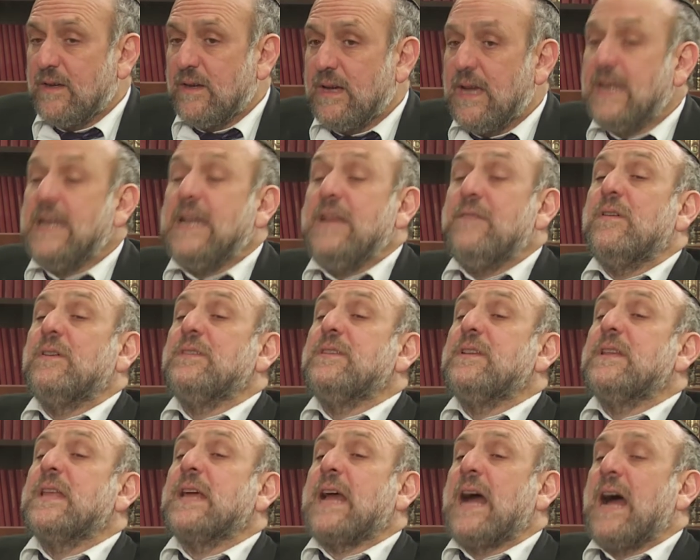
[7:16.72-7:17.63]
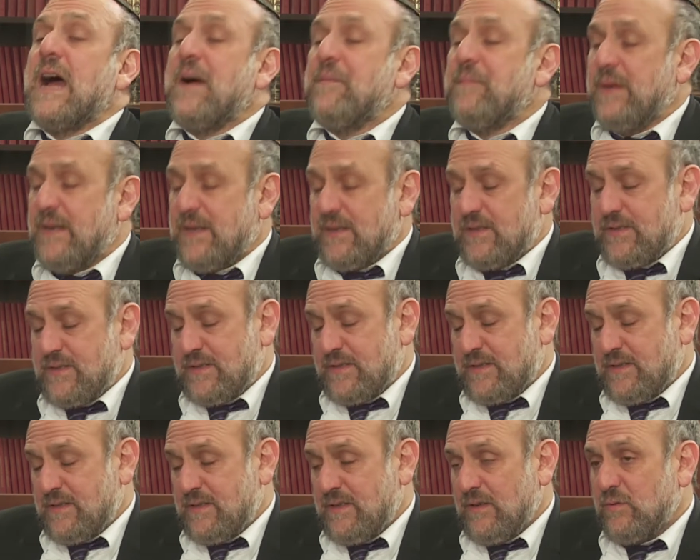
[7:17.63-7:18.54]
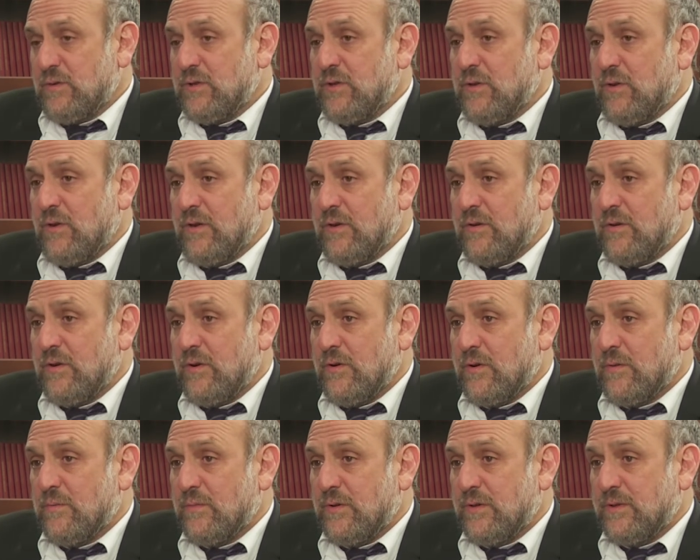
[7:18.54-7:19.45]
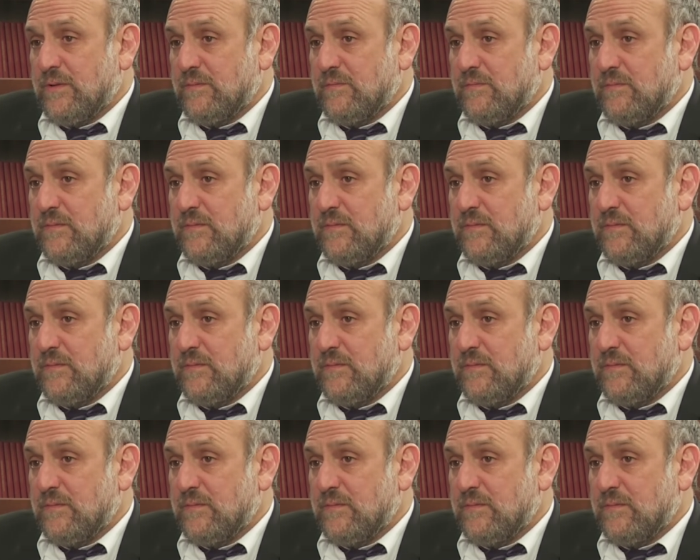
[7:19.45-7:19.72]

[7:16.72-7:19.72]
And even under the communists, it was no longer normal.